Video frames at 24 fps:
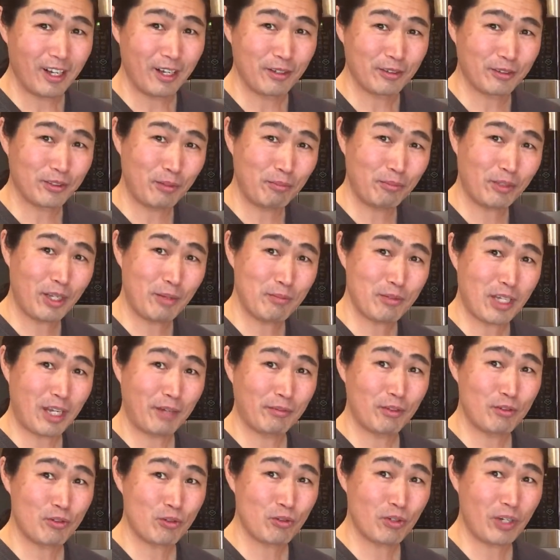sometimes I
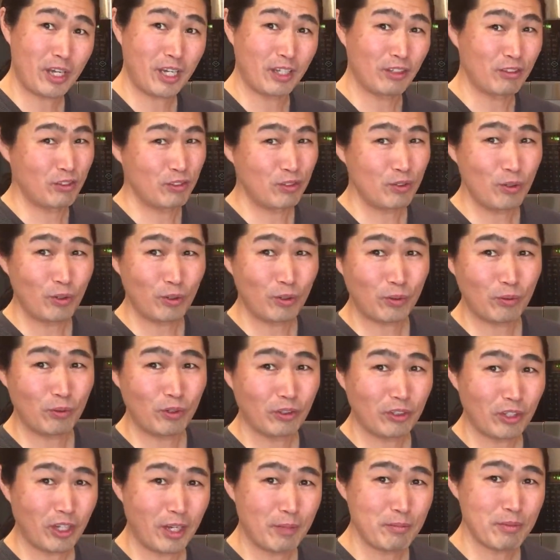have to try 2 or 3
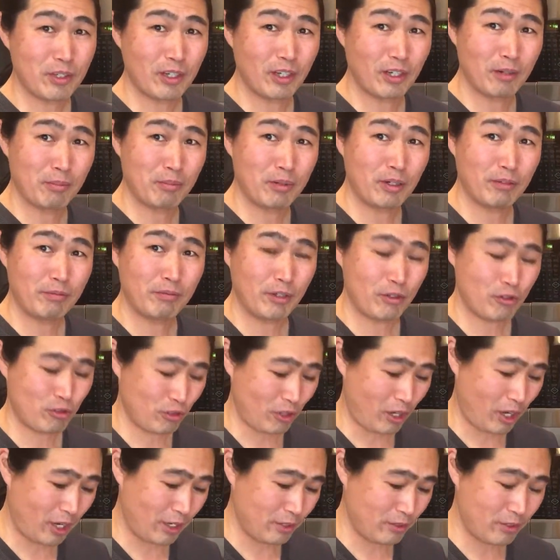times to get a perfect
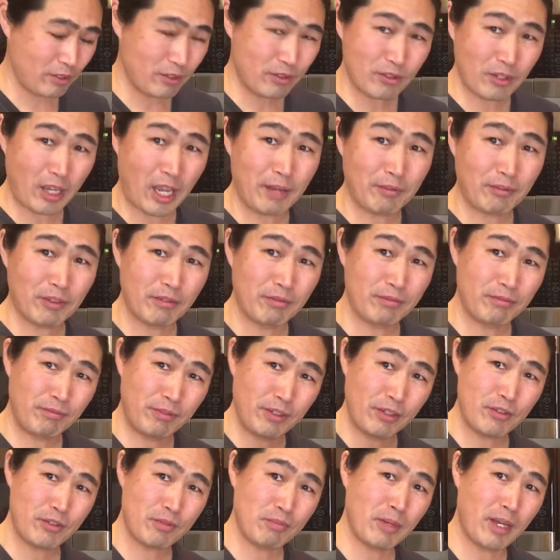shot. So I have to
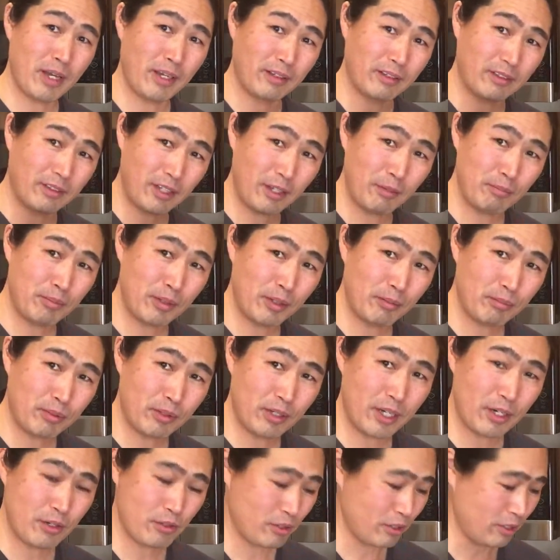fix my temping
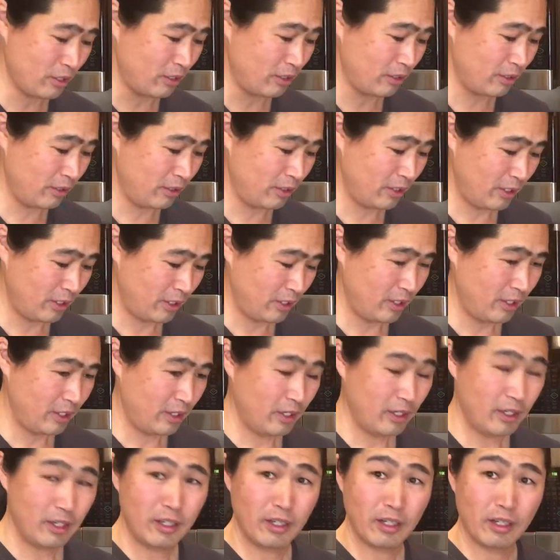pressure,
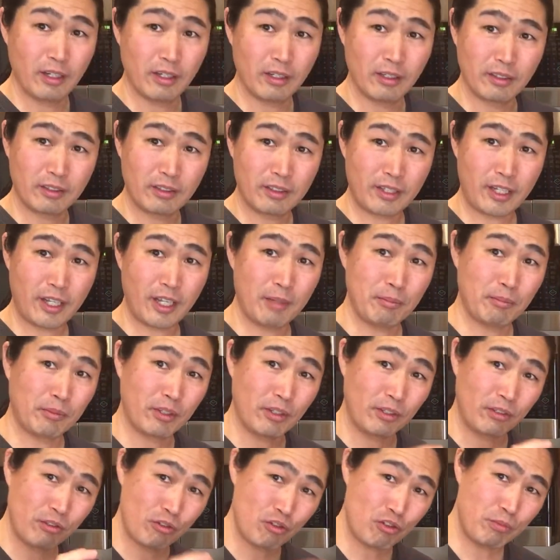temp
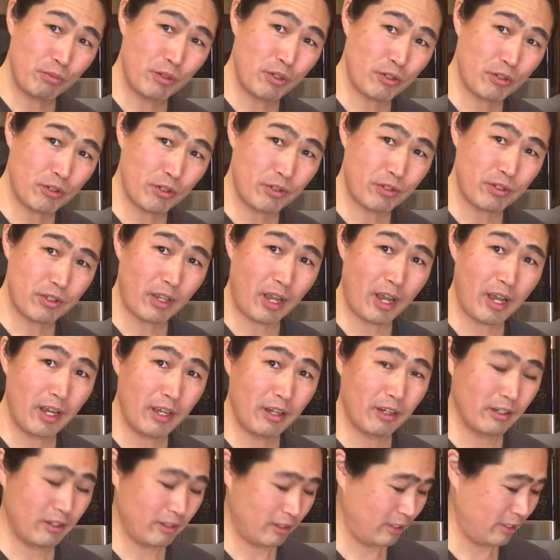the distribution
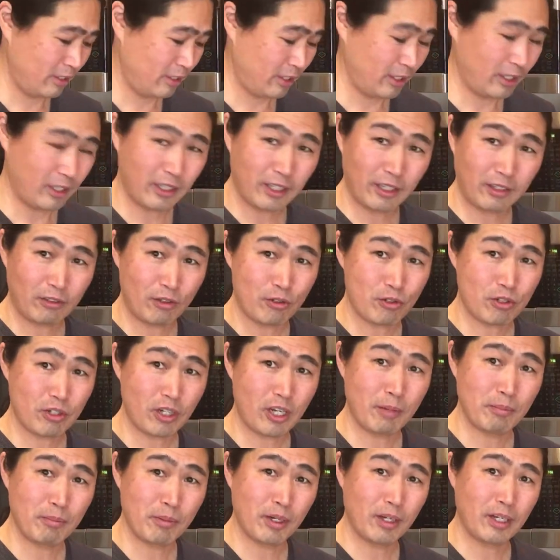style, and get the
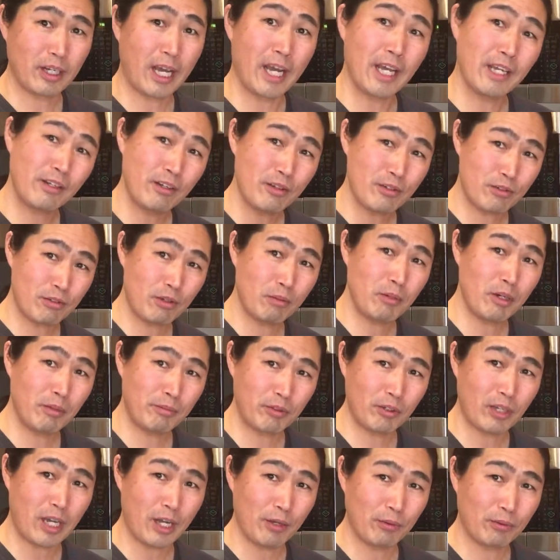shot. But I know some of
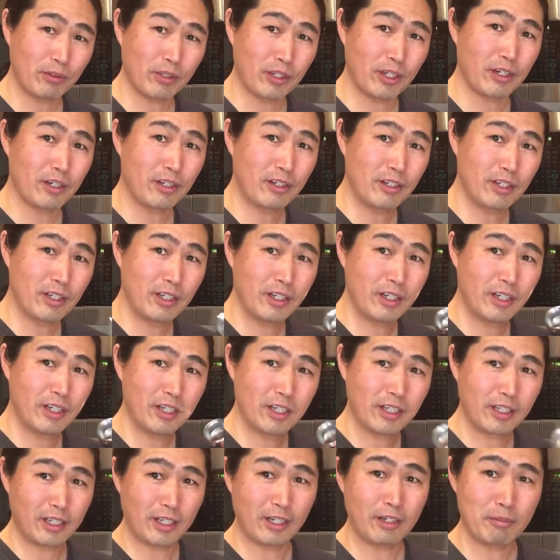you out there
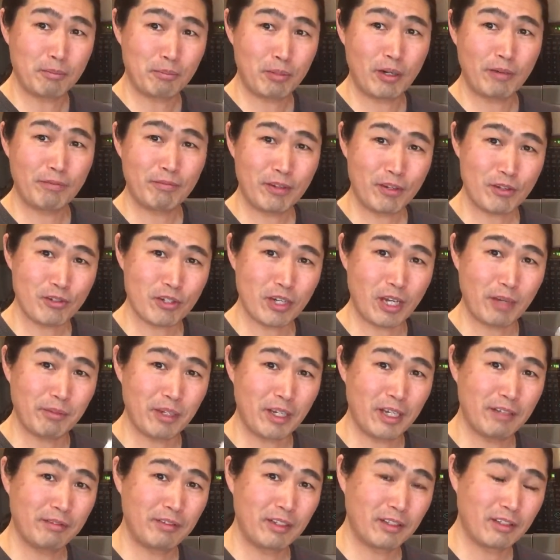get a perfect shot
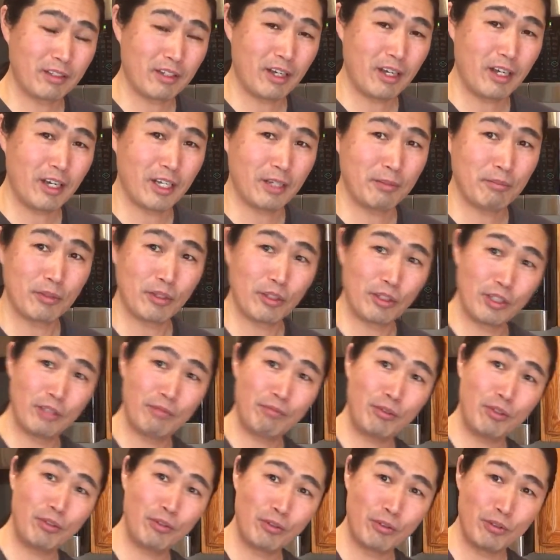every time.
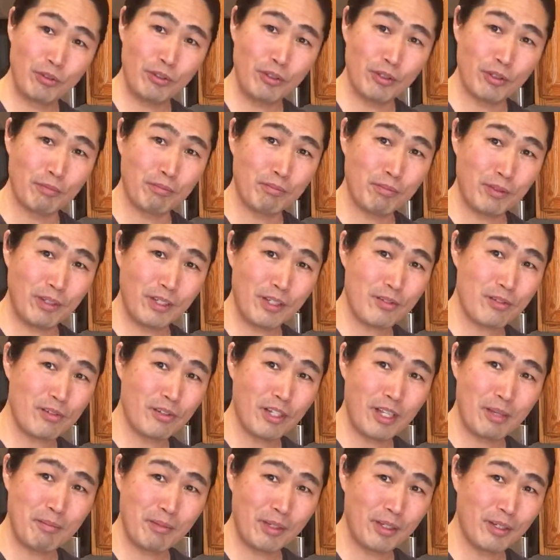If you do, please
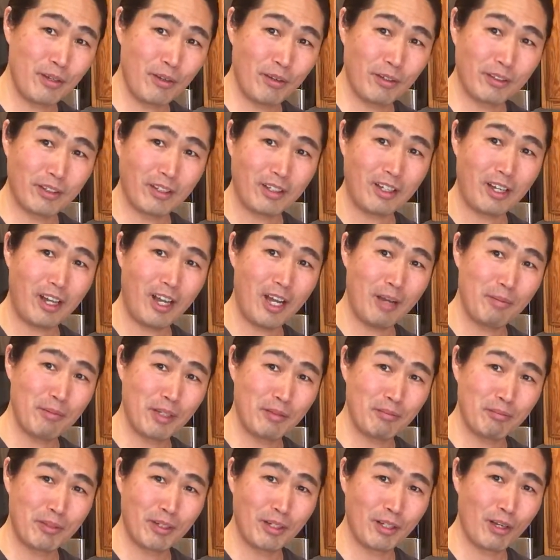let me know in the
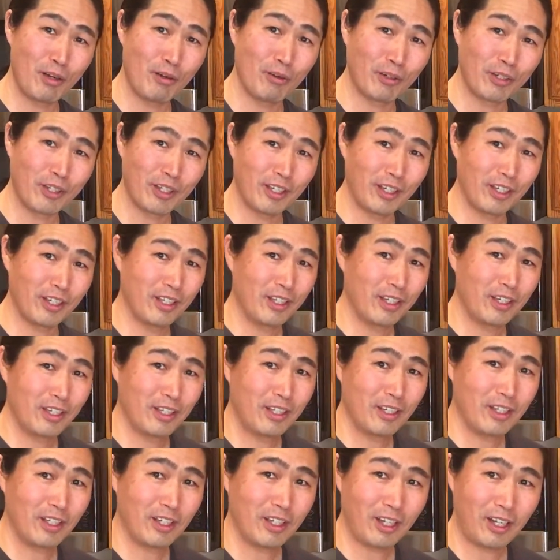comment below, okay?
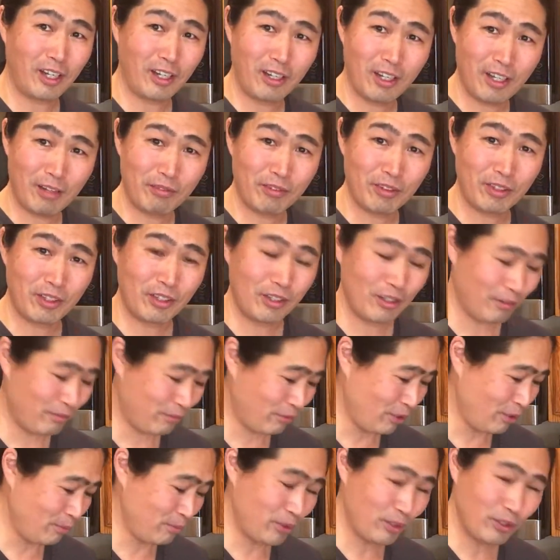I love to hear
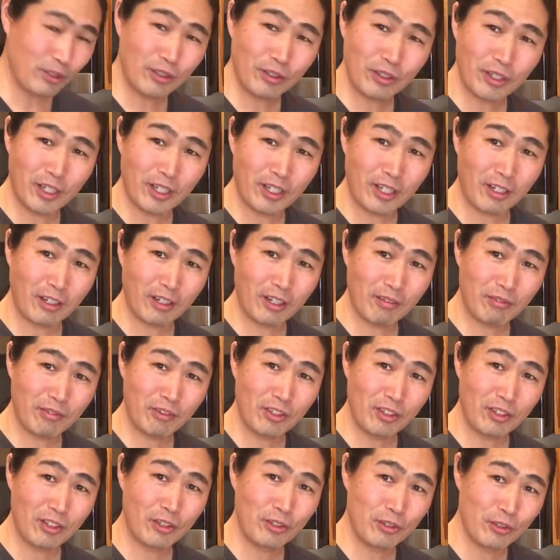from you, and I love to
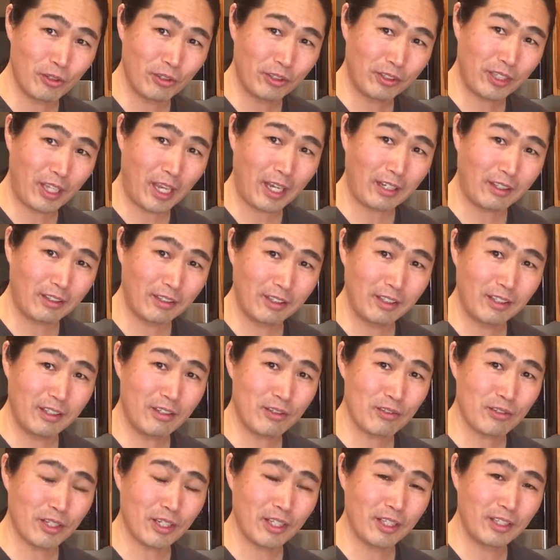hear your
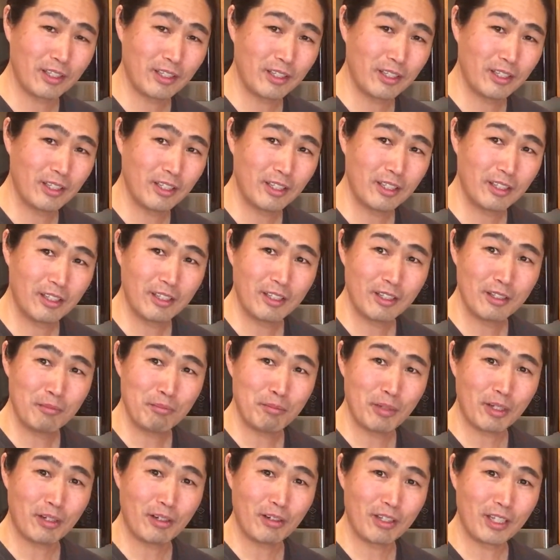techniques. And
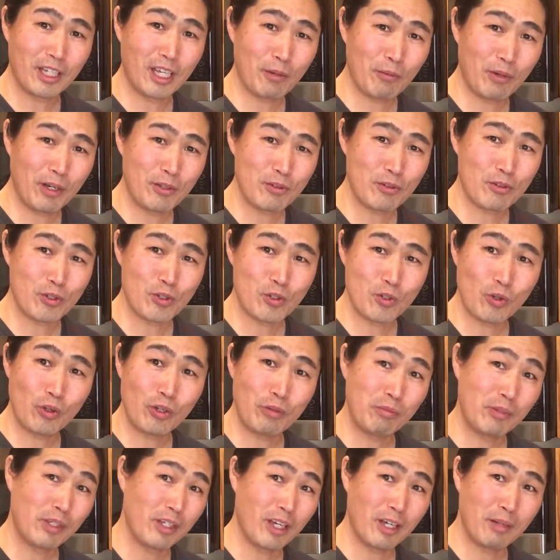better yet, why don't you
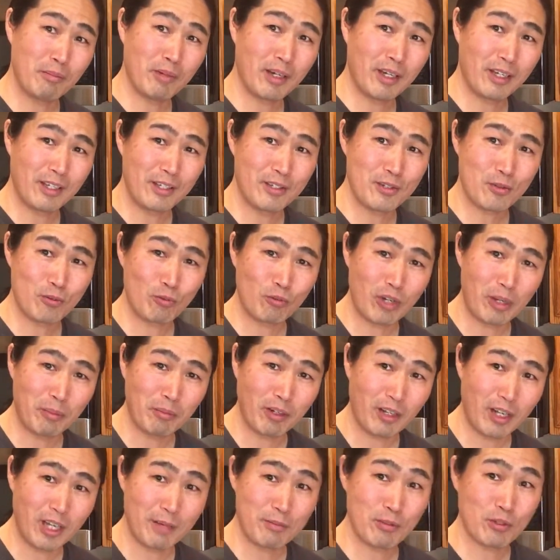join me on my Instagram
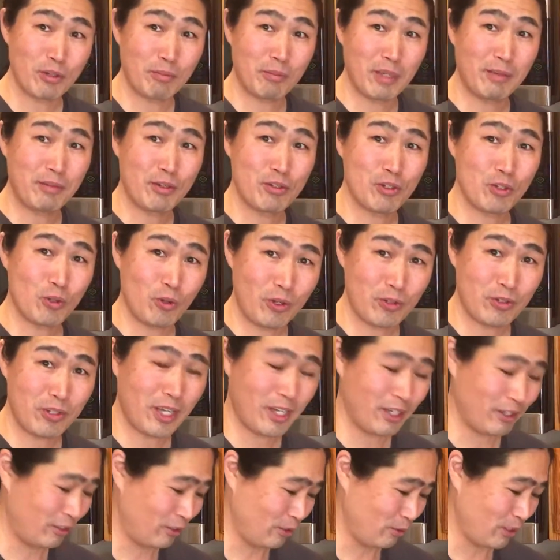live, so maybe show us
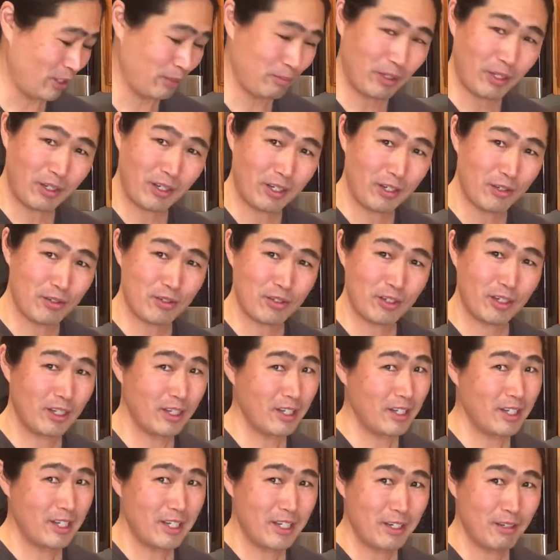how to do it, because
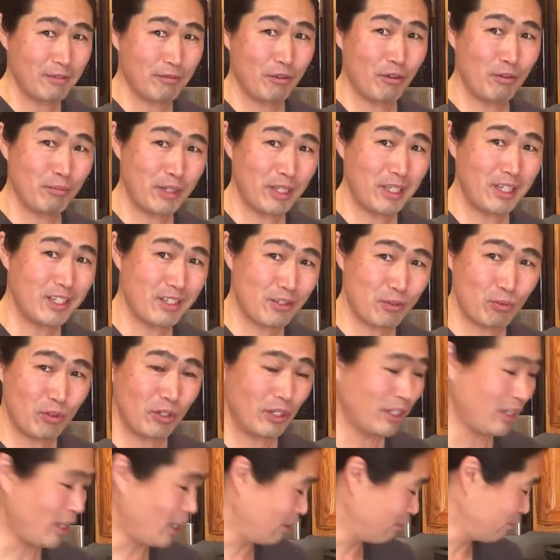for me, it's
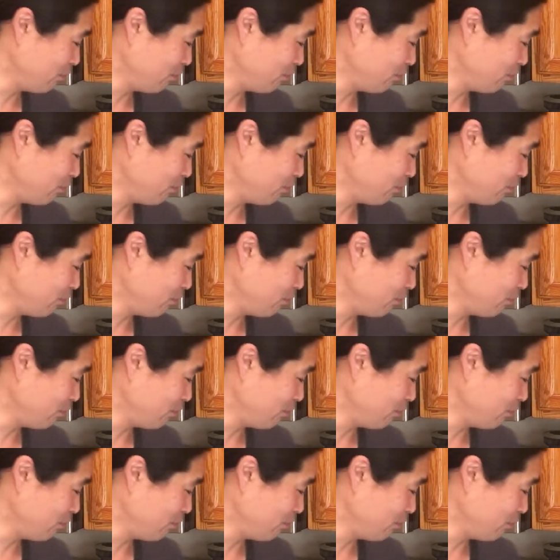really hard